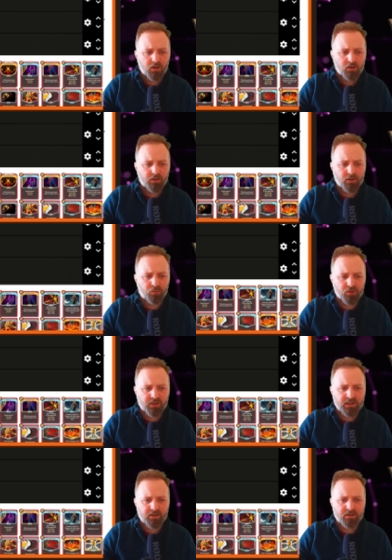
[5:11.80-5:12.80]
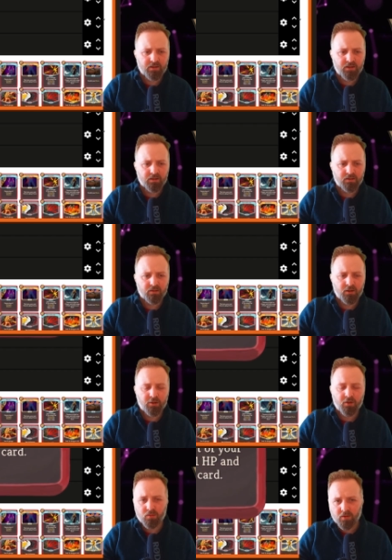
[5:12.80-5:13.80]
Now, Brutality,
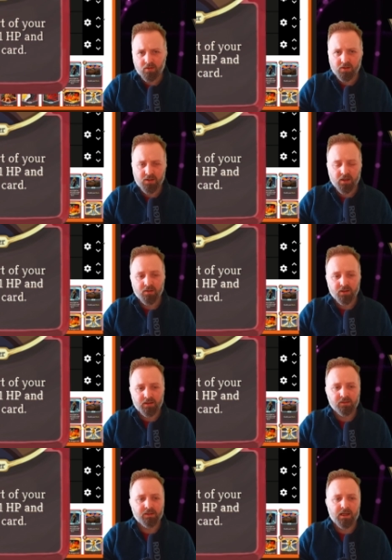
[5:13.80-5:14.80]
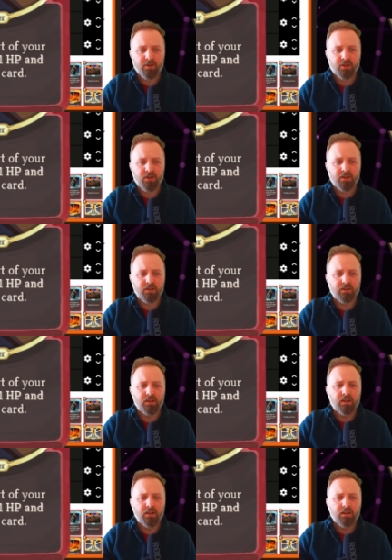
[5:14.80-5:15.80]
another one of these cards that deal damage to you.
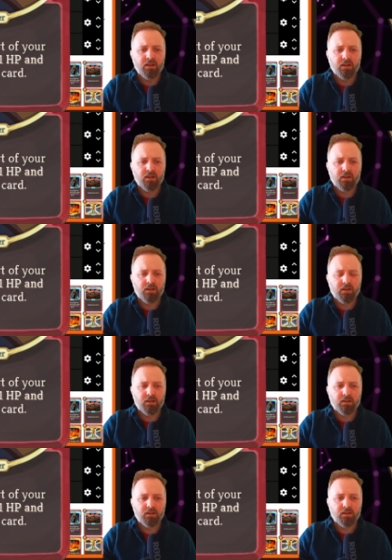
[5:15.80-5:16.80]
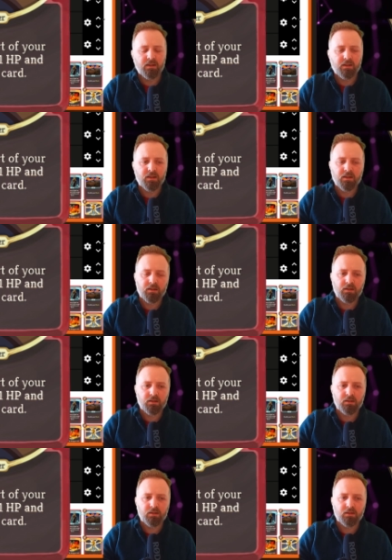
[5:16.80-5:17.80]

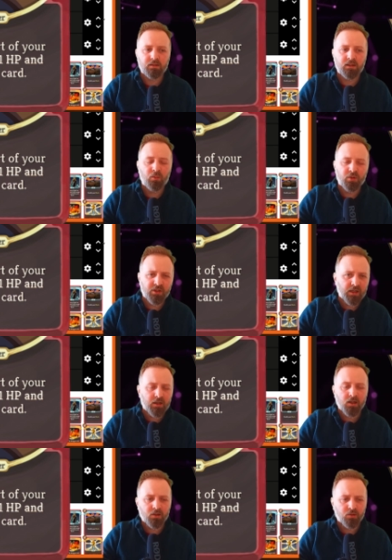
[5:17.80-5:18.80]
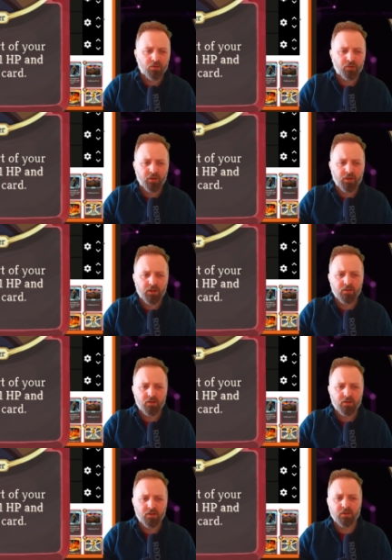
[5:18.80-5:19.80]
I was seeing card draws really good,
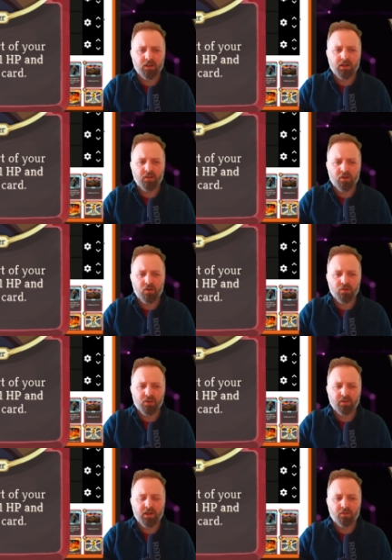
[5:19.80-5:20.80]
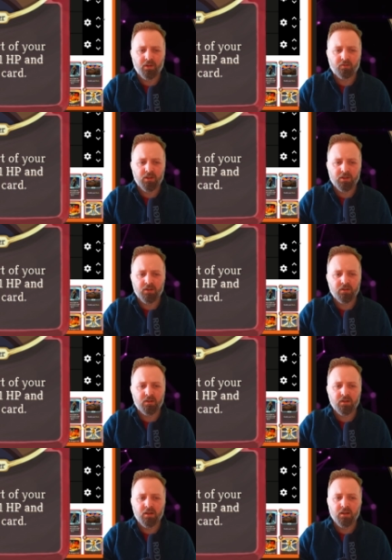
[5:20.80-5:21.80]
but at the cost of health every
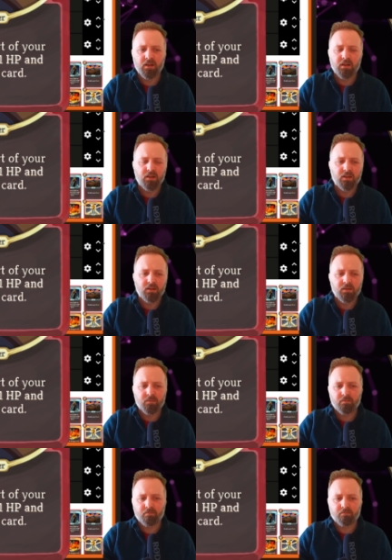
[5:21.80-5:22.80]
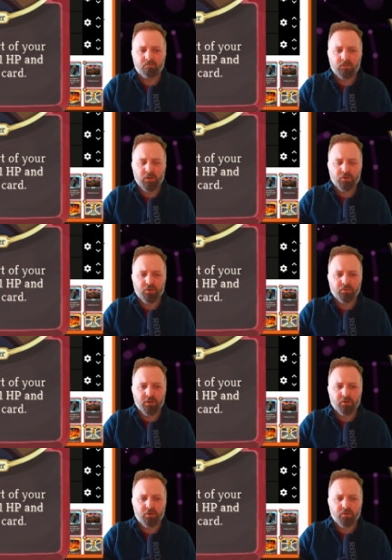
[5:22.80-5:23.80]
turn, not so
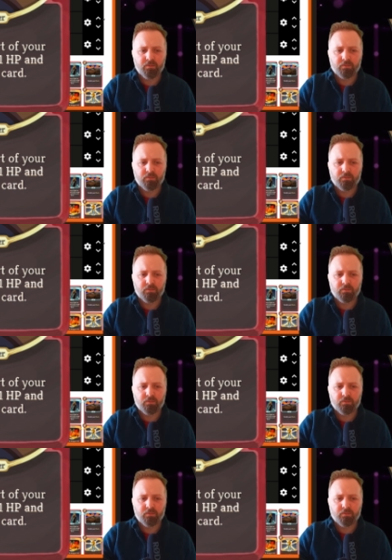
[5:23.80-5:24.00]
much.